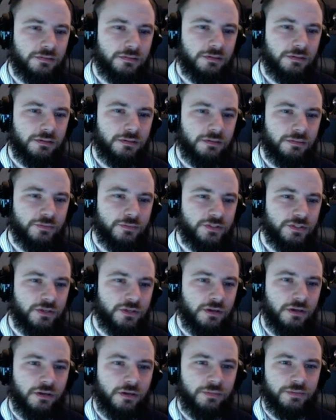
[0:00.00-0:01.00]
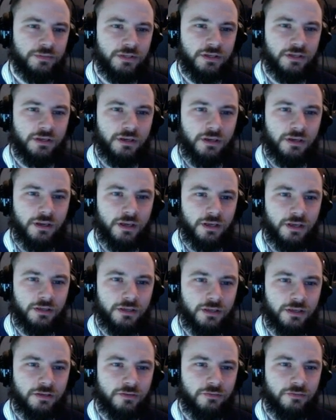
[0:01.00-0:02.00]
I'm just going to update next.
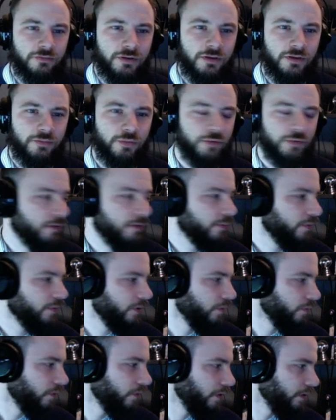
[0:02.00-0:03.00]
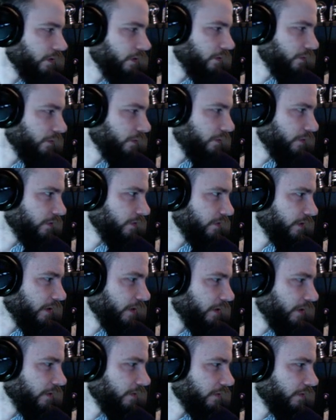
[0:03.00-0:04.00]
next 5.0.1. Where's
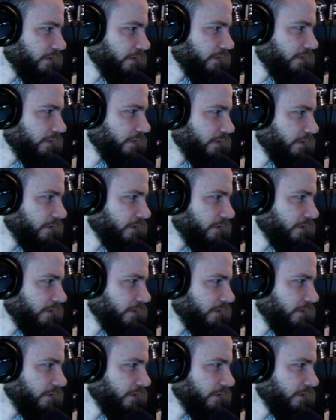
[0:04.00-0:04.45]
next?